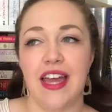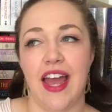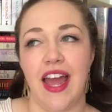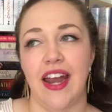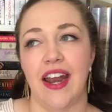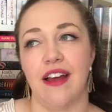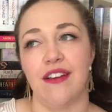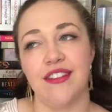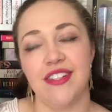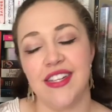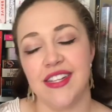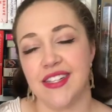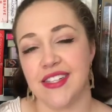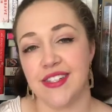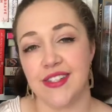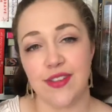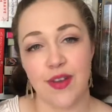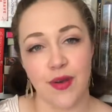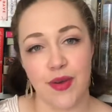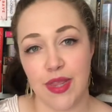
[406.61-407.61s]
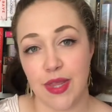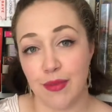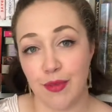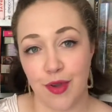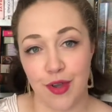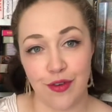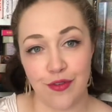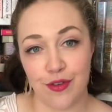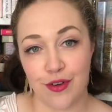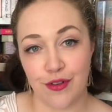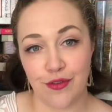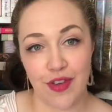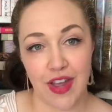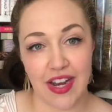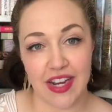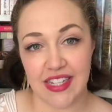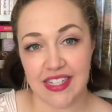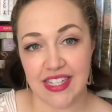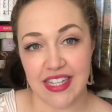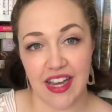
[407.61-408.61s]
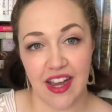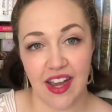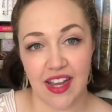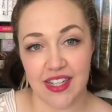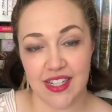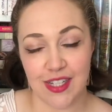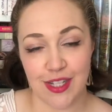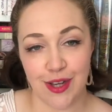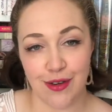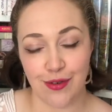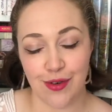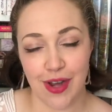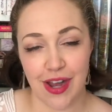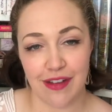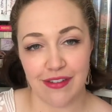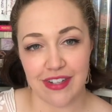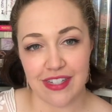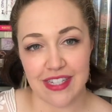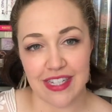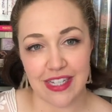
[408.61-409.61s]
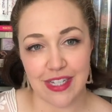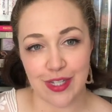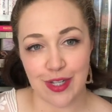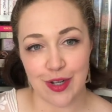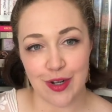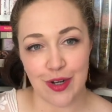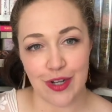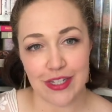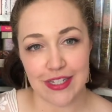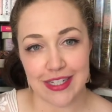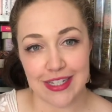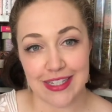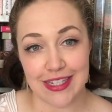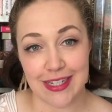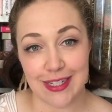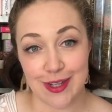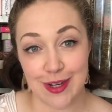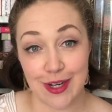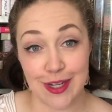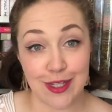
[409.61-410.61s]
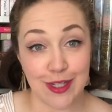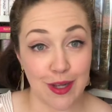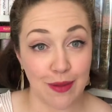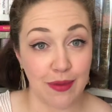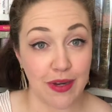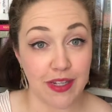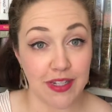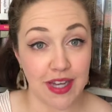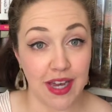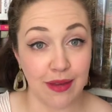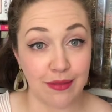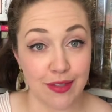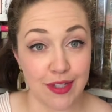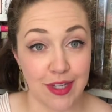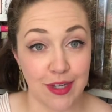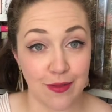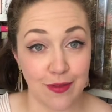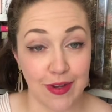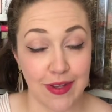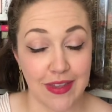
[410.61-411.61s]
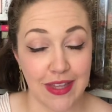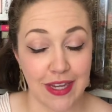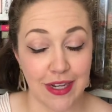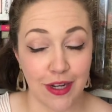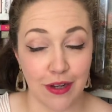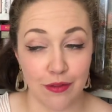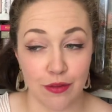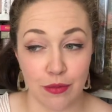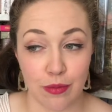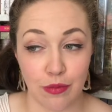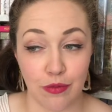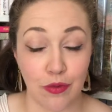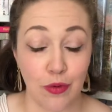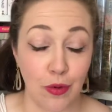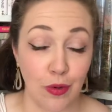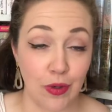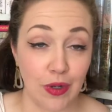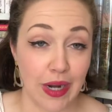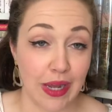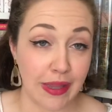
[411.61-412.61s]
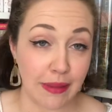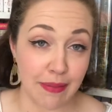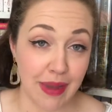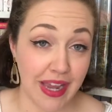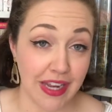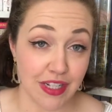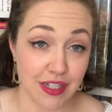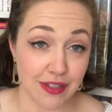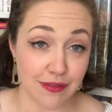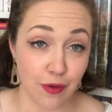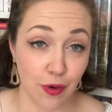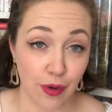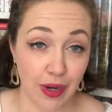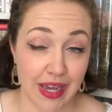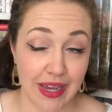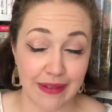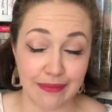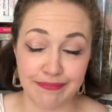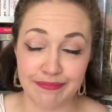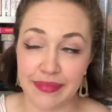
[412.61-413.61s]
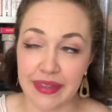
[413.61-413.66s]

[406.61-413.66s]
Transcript: And I was just so in the mood for a fantasy heist novel after Six of Crows because there's only so many times you can read that novel before like the pages fall out.